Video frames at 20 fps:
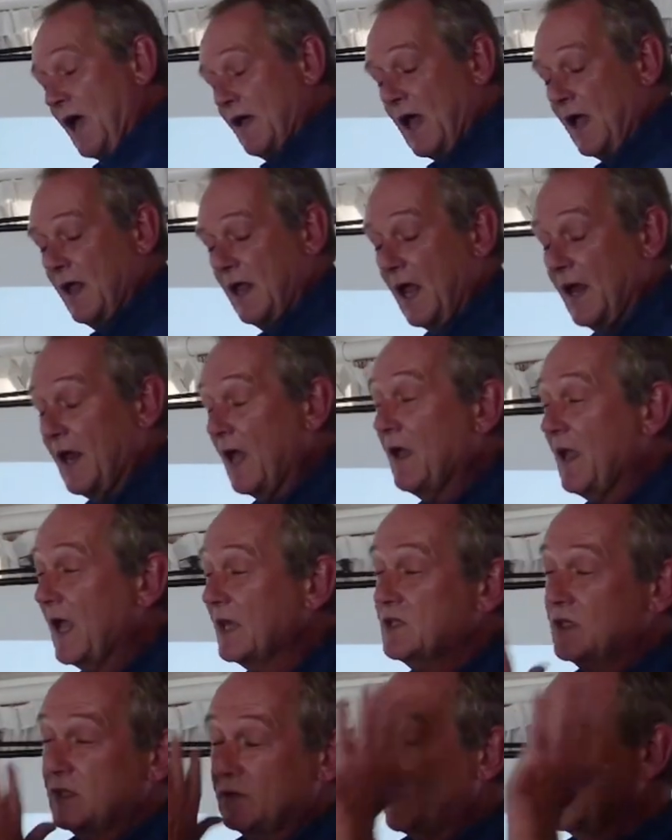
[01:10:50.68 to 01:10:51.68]
I, I, and I
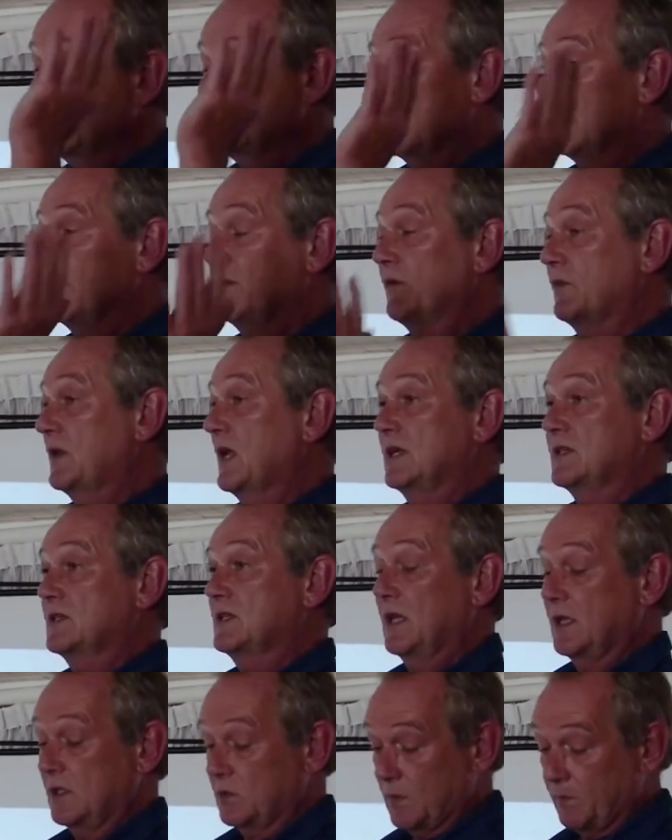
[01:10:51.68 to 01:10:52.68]
actually read a number of case
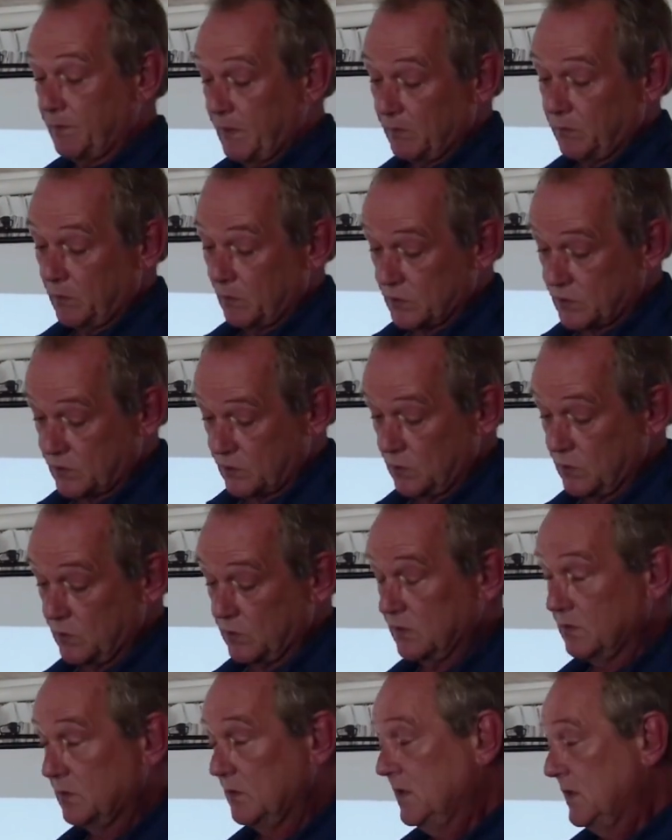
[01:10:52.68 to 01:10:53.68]
studies where people were sued
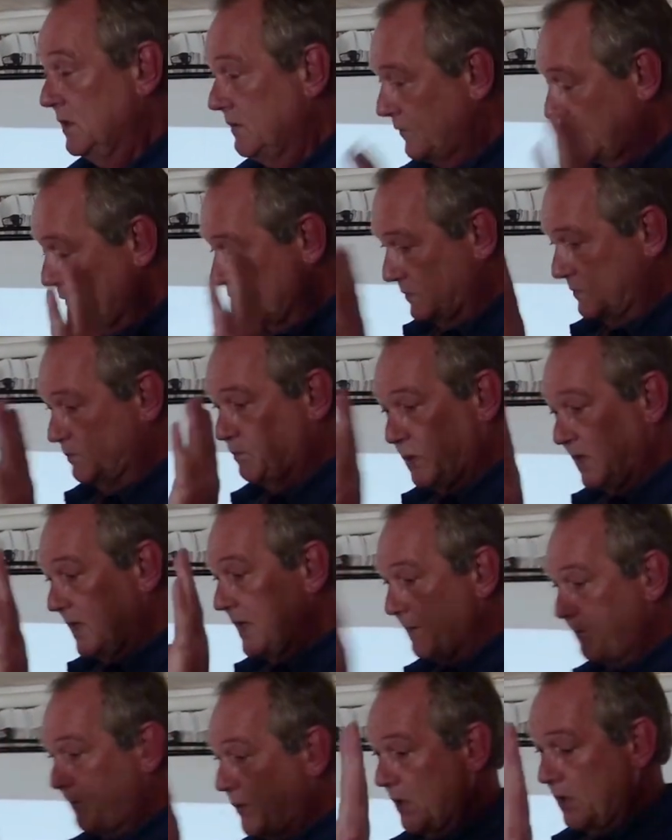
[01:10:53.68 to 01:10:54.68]
for putting up